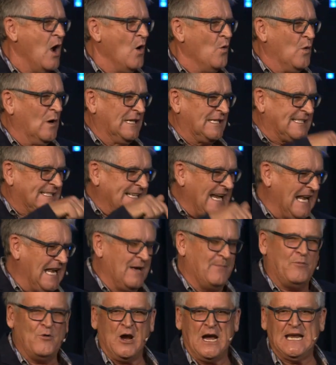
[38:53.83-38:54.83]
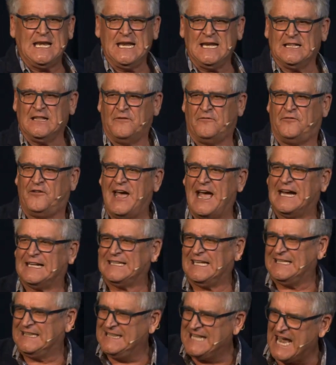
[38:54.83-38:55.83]
were celebrating the fact
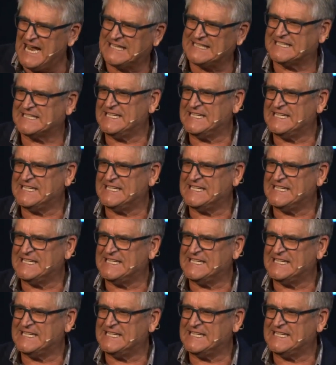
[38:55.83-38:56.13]
that that